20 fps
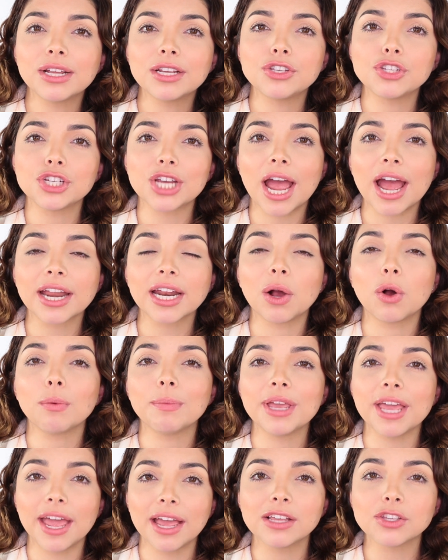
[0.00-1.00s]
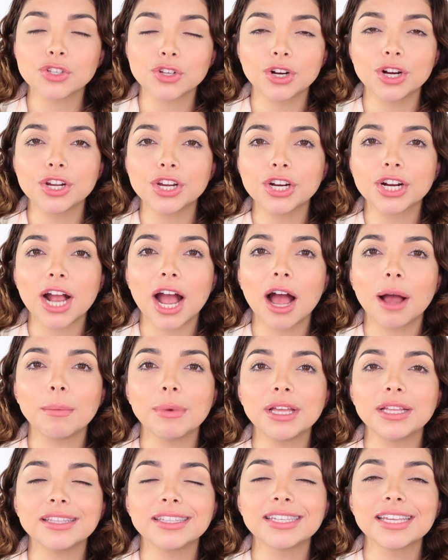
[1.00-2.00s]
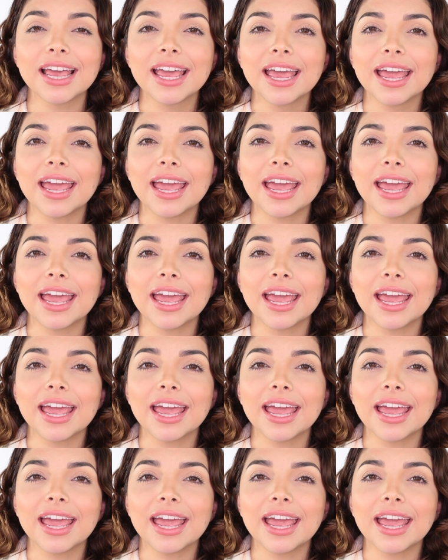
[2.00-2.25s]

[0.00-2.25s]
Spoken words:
Let's chat. I will be answering your comments,